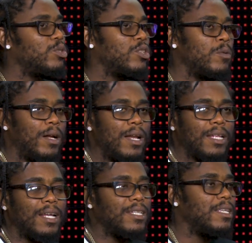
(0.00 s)
Do some of
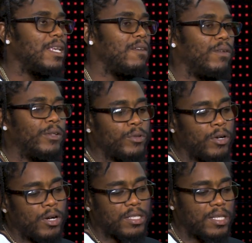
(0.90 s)
that and see if it
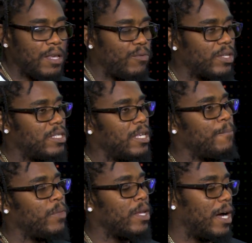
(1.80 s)
works. See if you
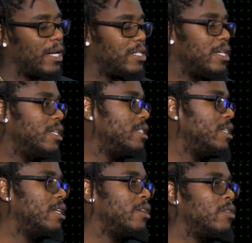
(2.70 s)
see a change
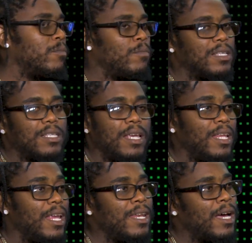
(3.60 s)
in your numbers.
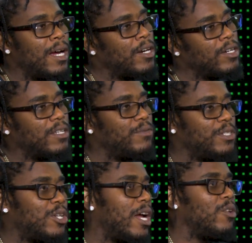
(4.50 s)
It not hurt if
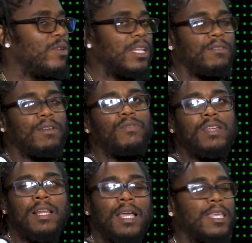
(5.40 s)
you try to do it. If you feel